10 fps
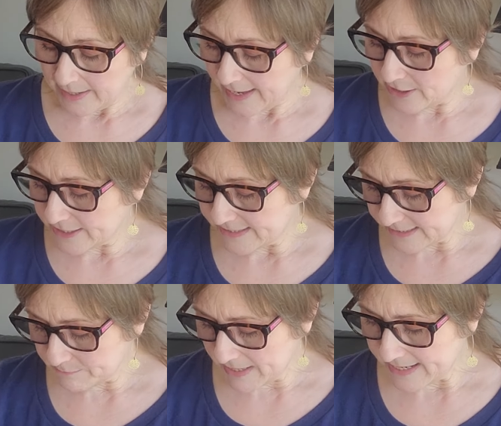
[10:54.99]
And I
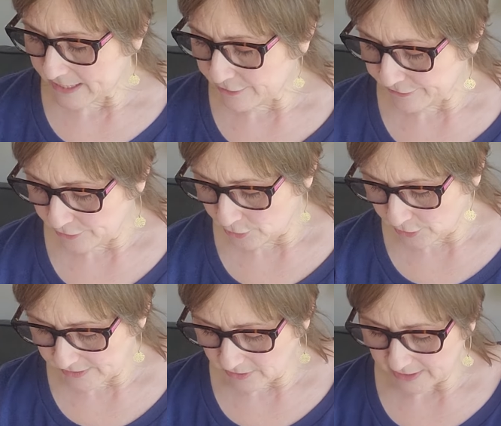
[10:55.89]
did make a
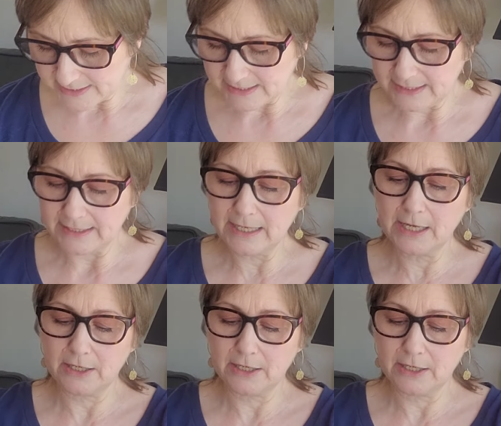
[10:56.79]
third nightie